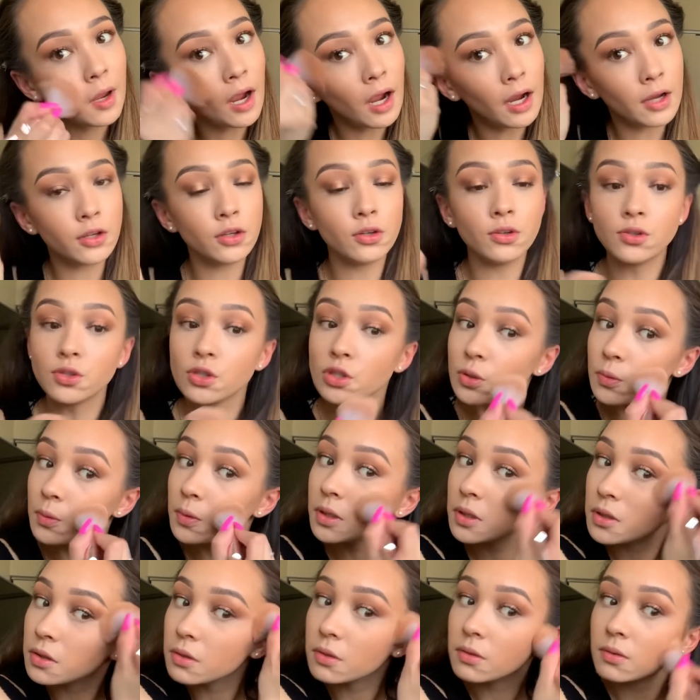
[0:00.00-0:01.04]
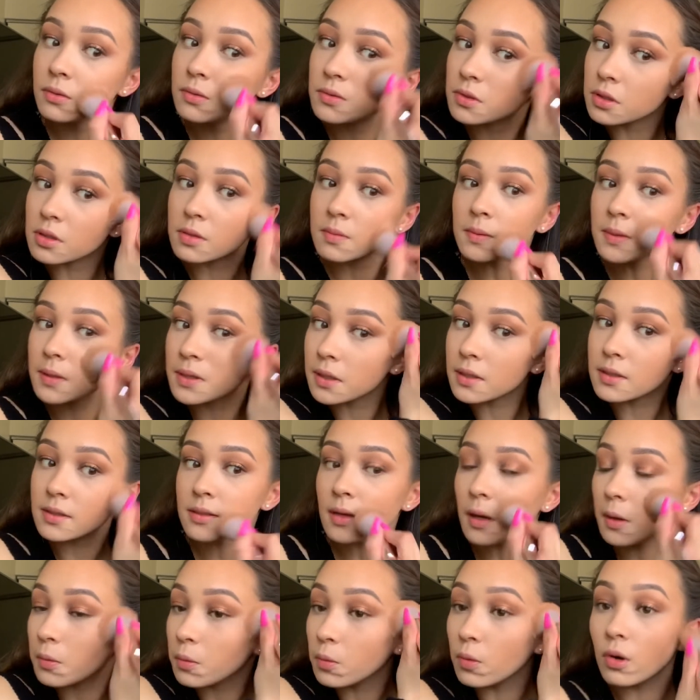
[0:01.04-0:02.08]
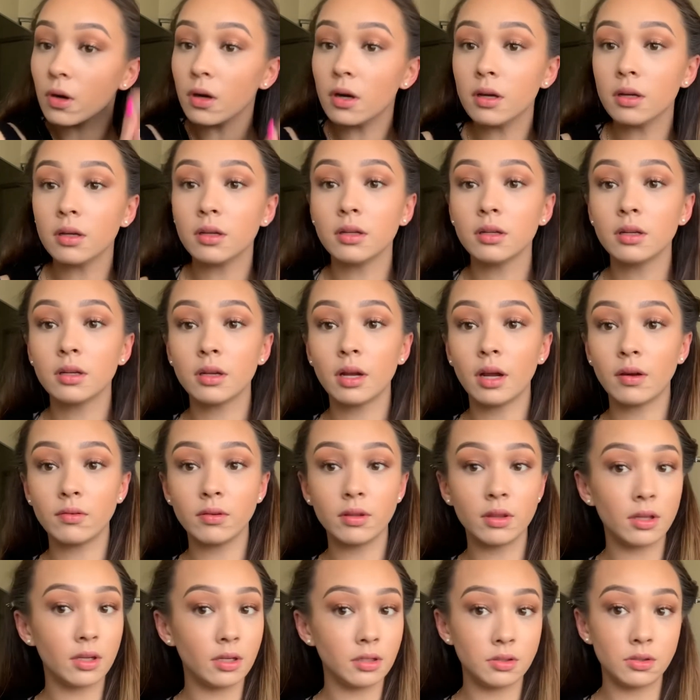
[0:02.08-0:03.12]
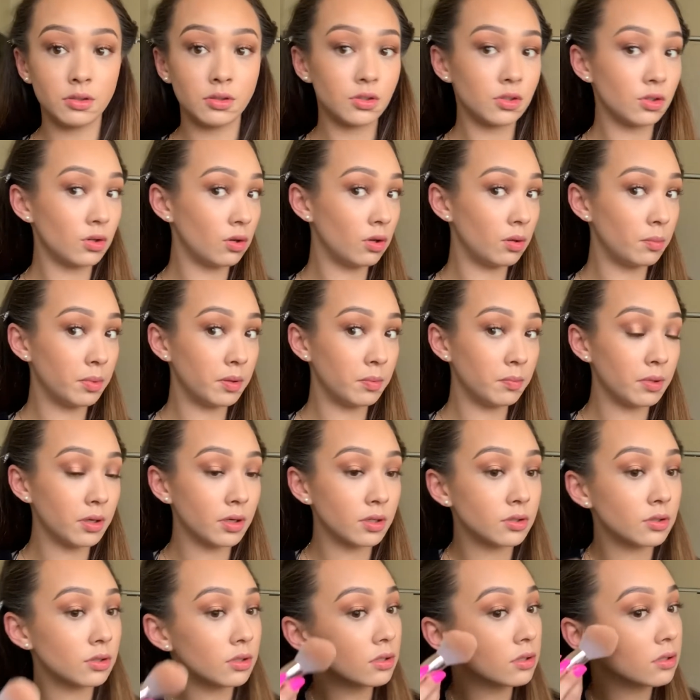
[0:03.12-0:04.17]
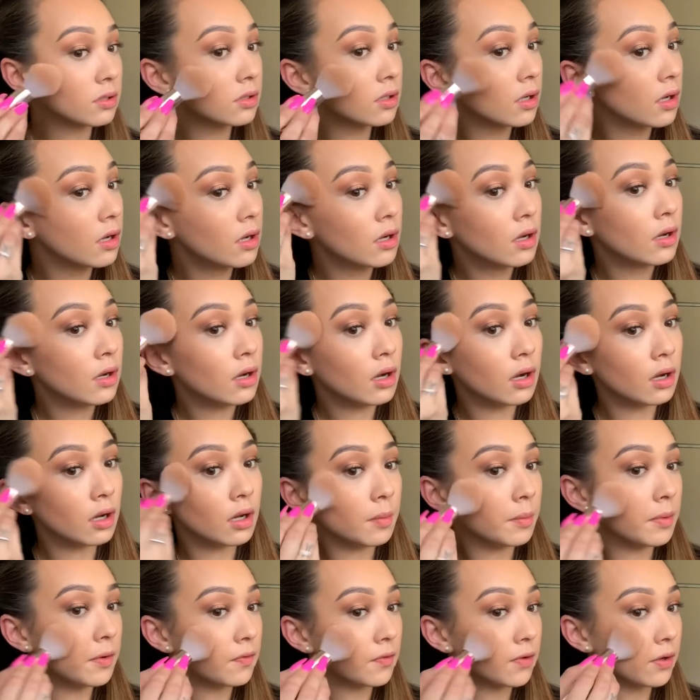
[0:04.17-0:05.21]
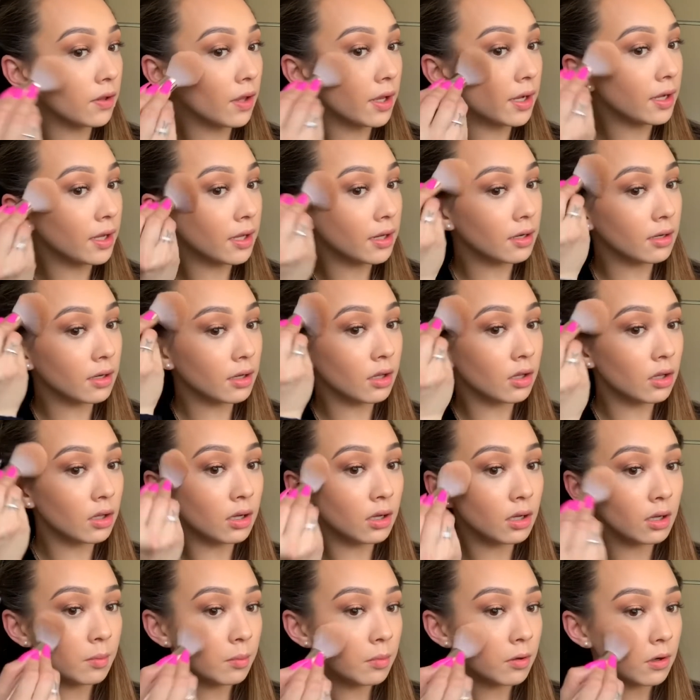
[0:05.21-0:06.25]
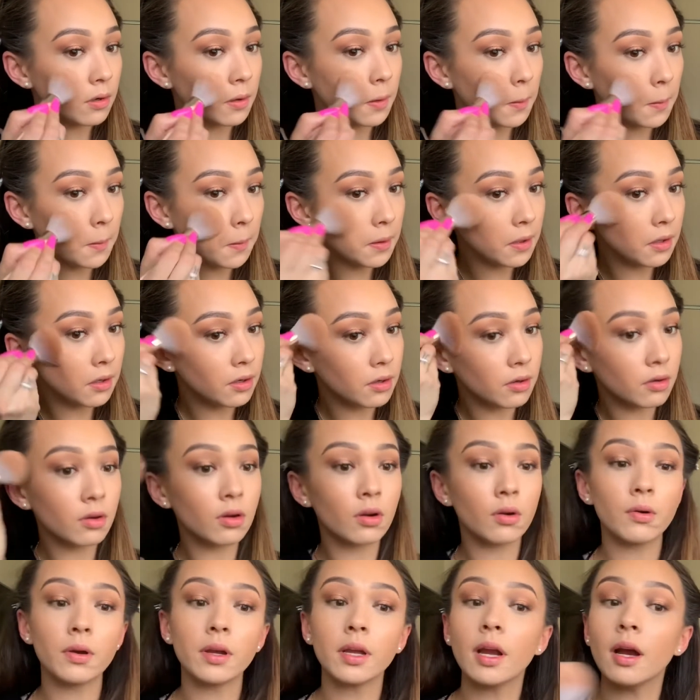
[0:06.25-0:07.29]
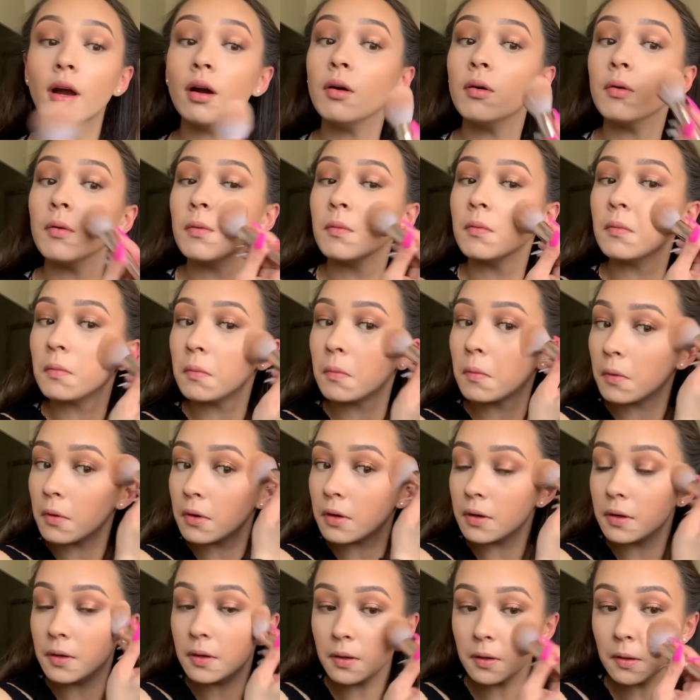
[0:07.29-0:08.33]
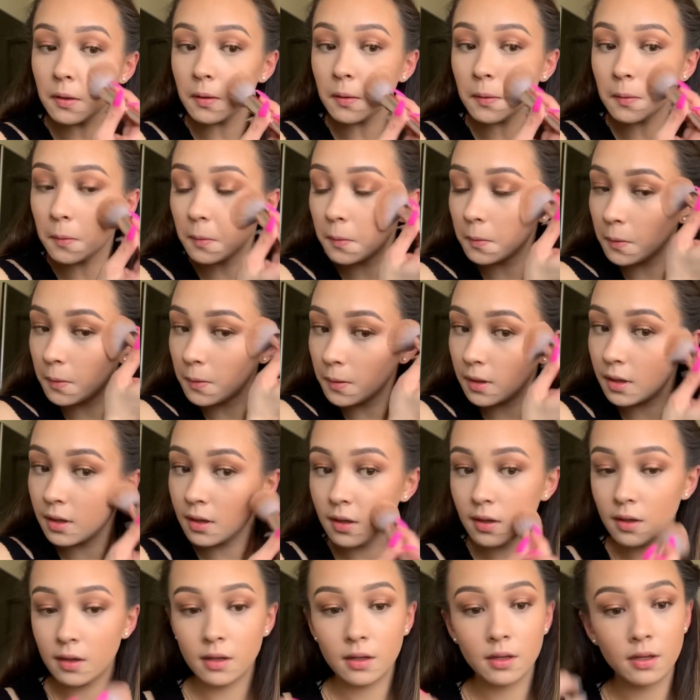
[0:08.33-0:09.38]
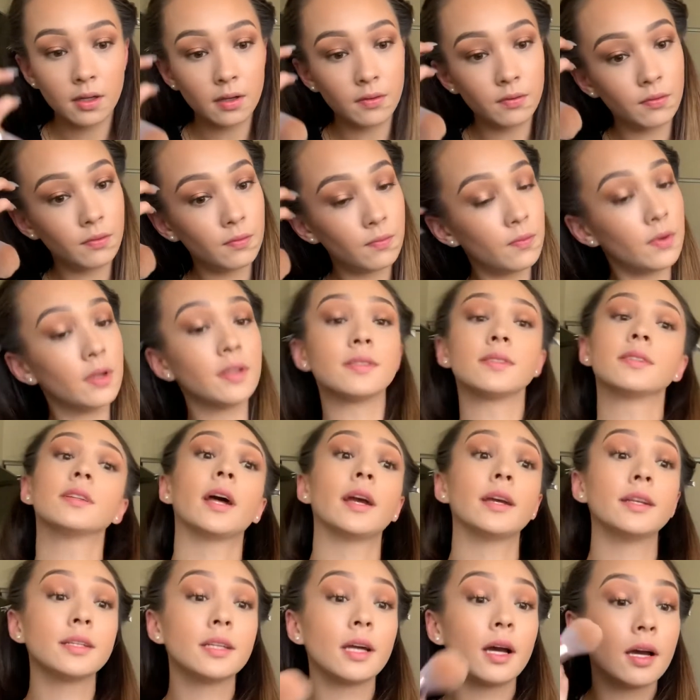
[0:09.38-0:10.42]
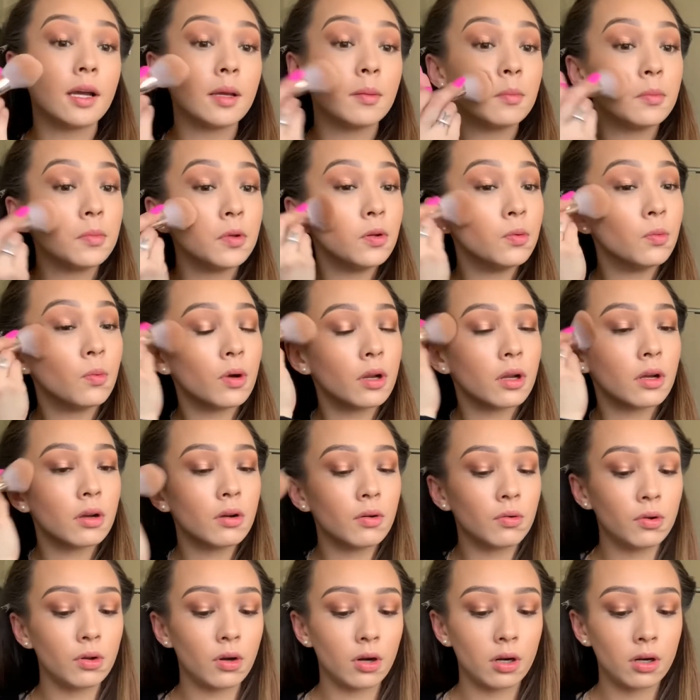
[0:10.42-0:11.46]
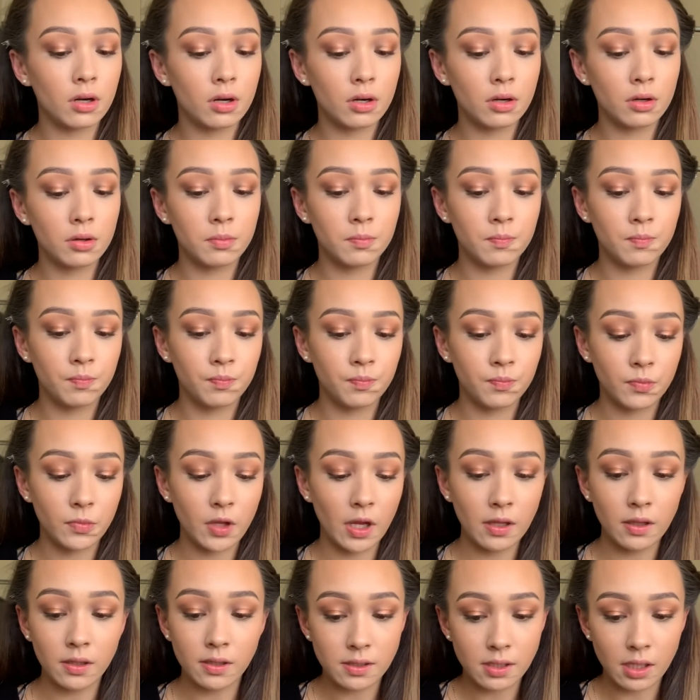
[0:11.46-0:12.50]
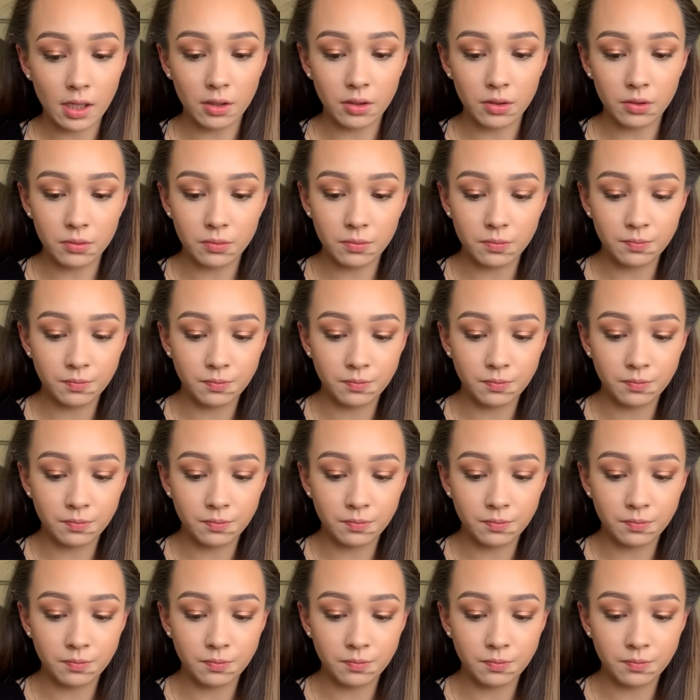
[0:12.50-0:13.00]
usually would do, just because I want everything to show up in pictures. If you're like in a club or, you know, going out on a date, if it's nighttime, you want to go darker. At least I do.